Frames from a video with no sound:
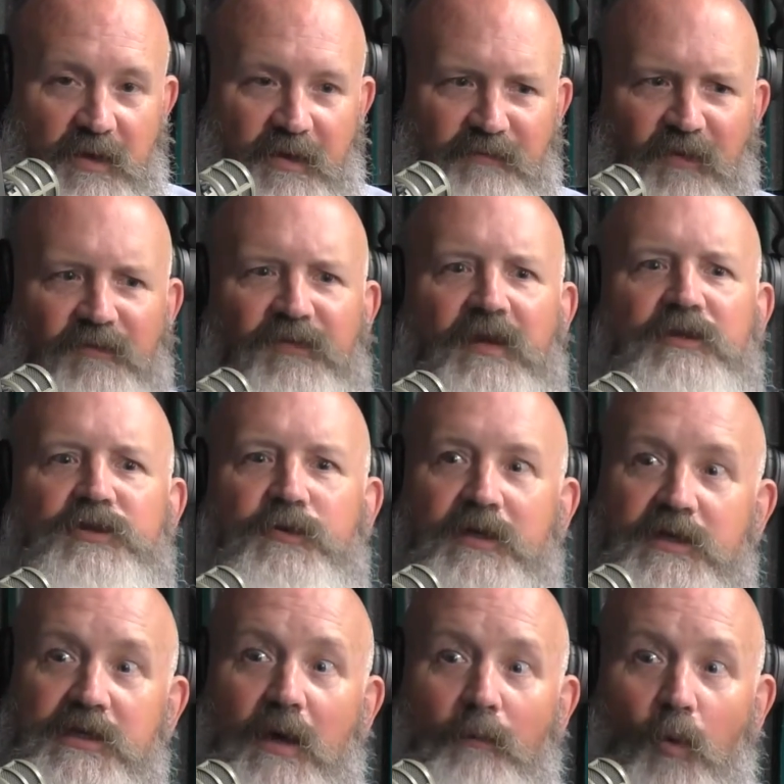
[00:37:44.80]
fulfills you
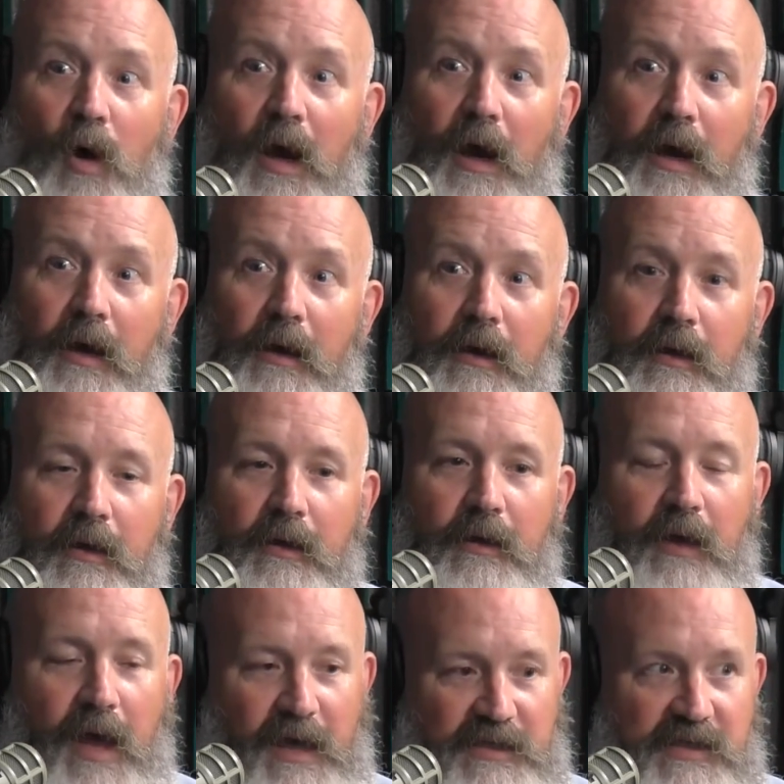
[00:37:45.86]
in some way,
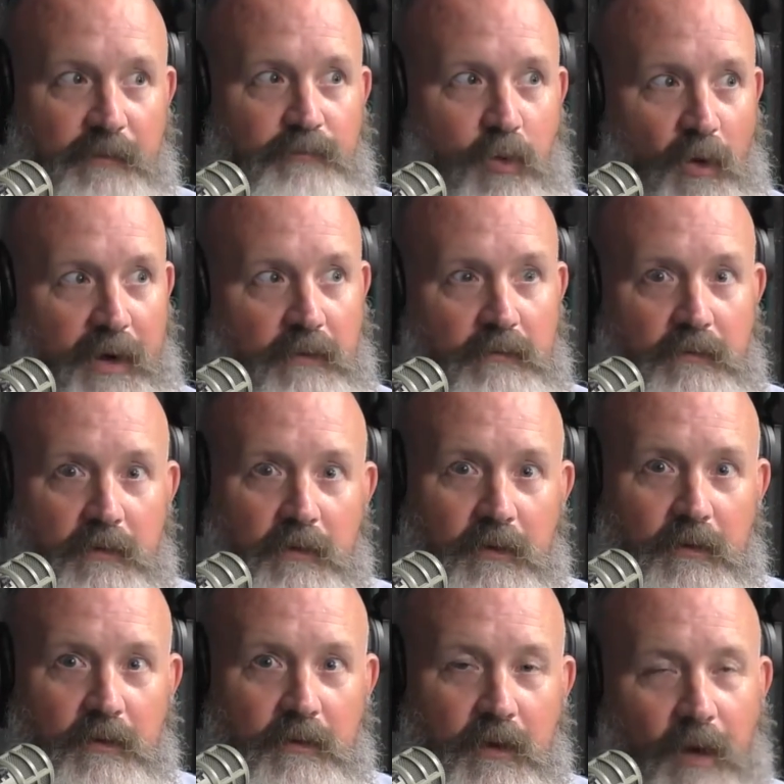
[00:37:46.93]
at some point,
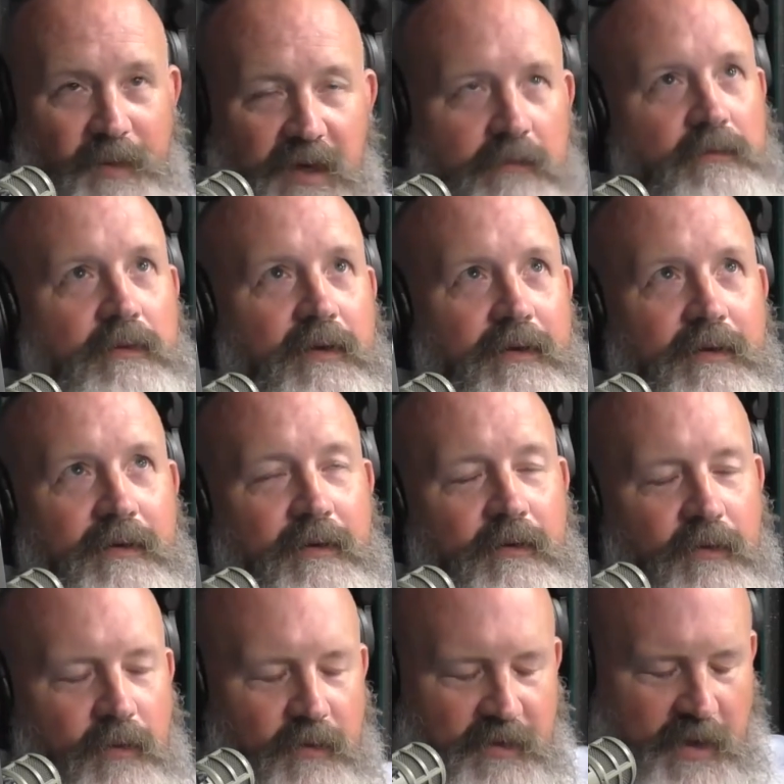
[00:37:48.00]
I
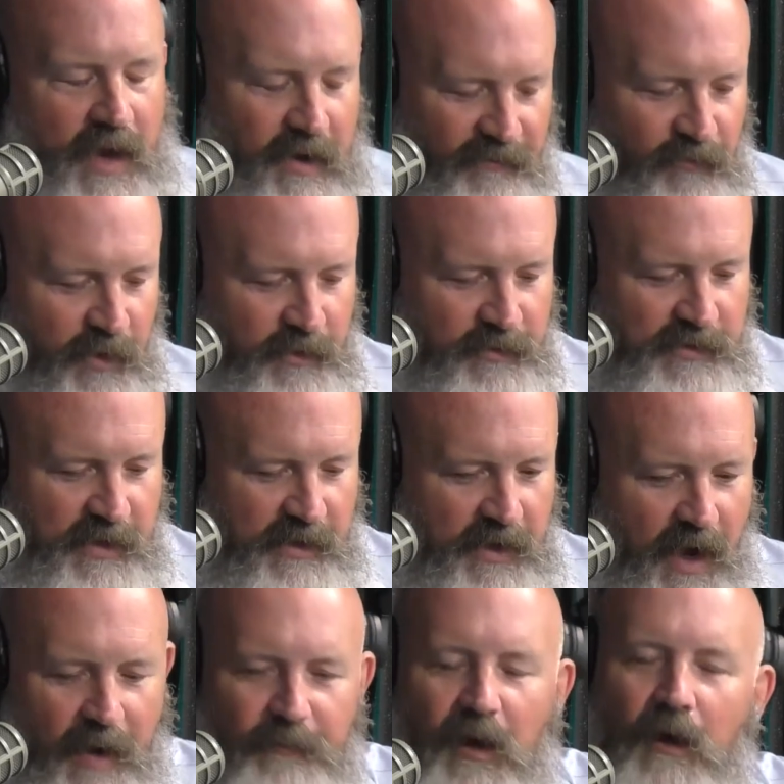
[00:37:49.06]
had a friend who said,
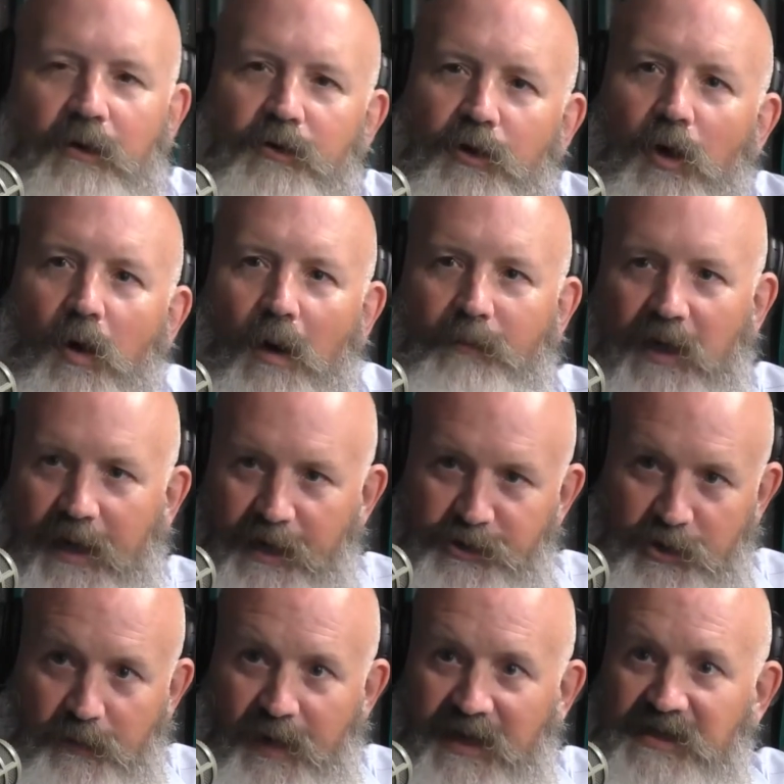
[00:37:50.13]
"I'm under no
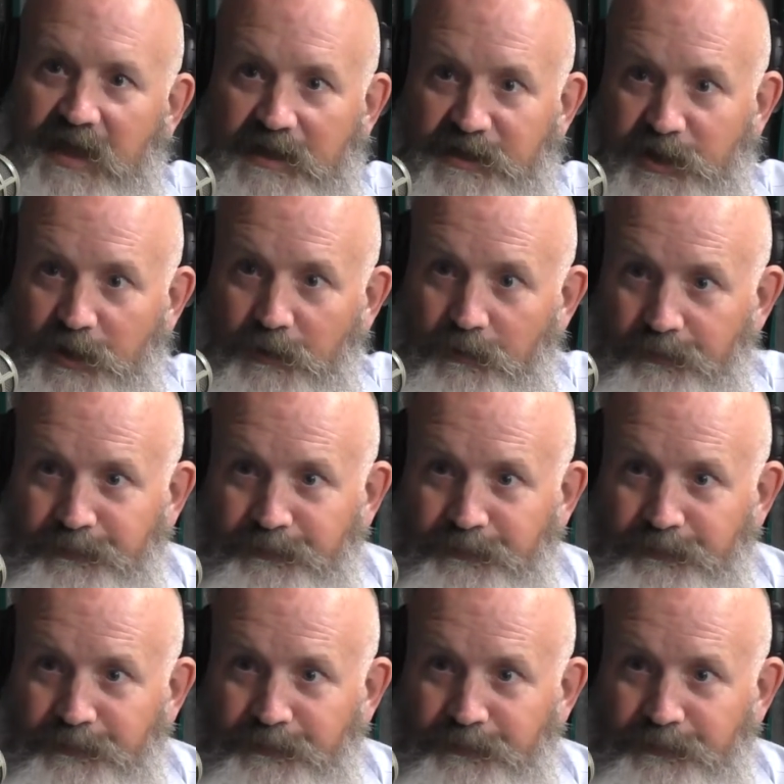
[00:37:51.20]
obligation to make sense to you,"